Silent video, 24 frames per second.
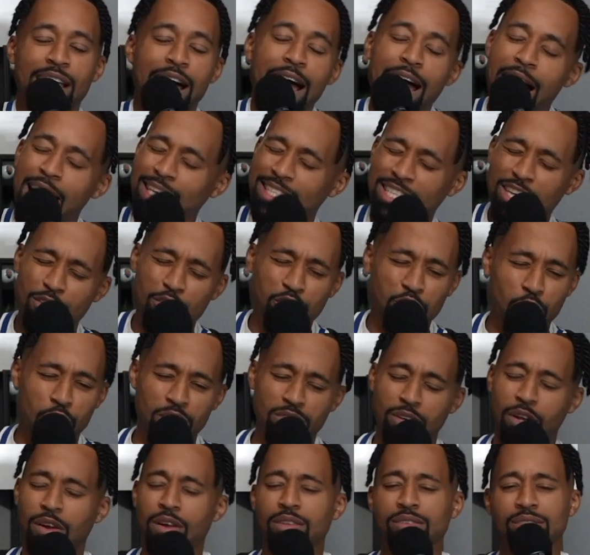I tell
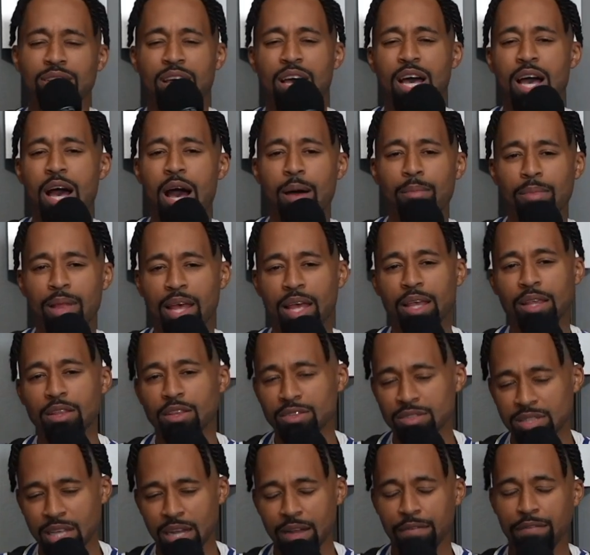Jordan all the time, I'm like, there's
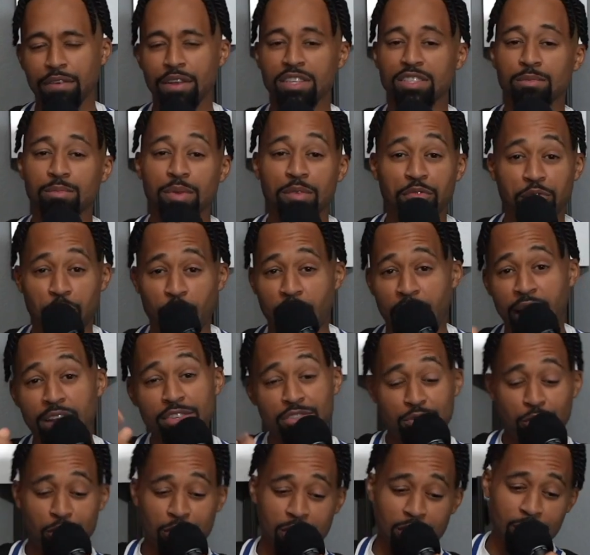a lot of footage of me frying
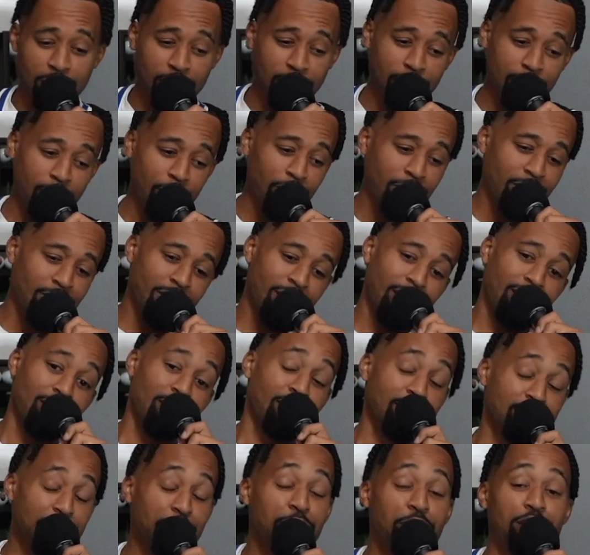Jordan.
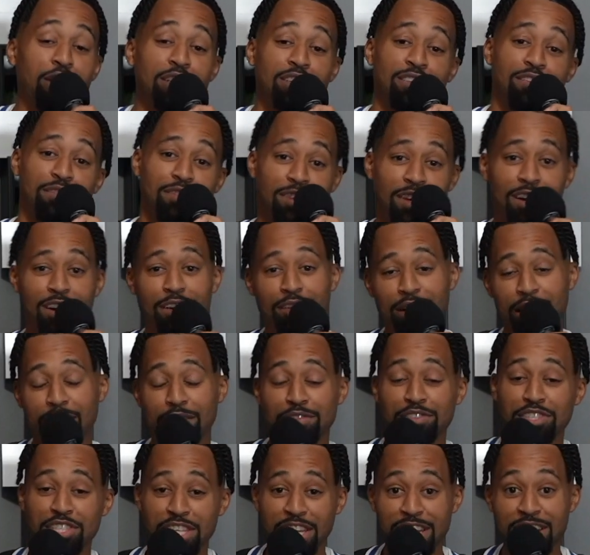There's the footage of
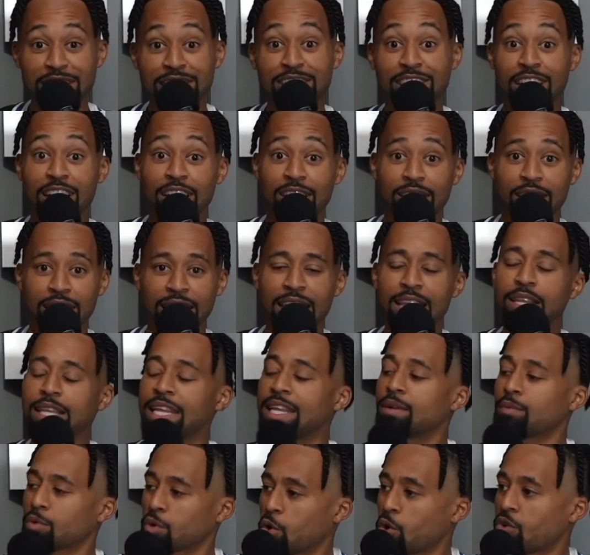she dunking. He
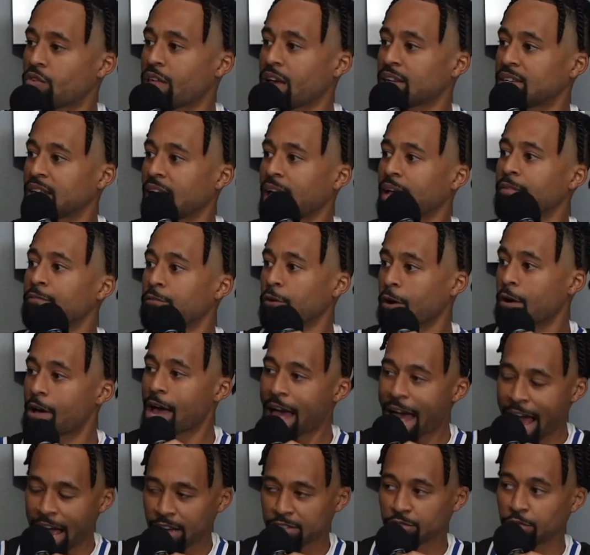did record that day for an
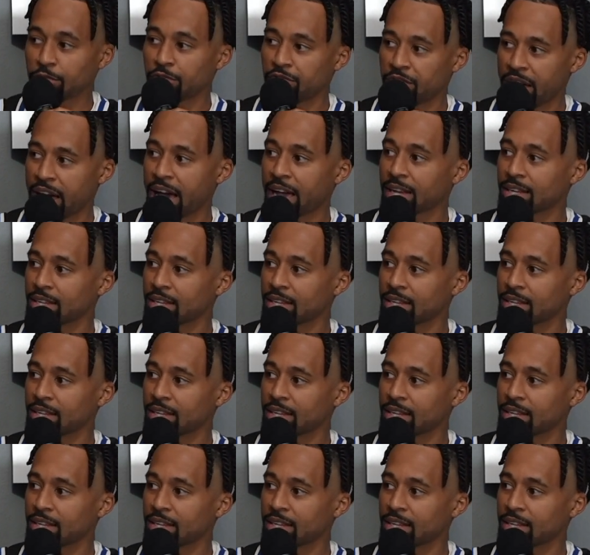actual fact.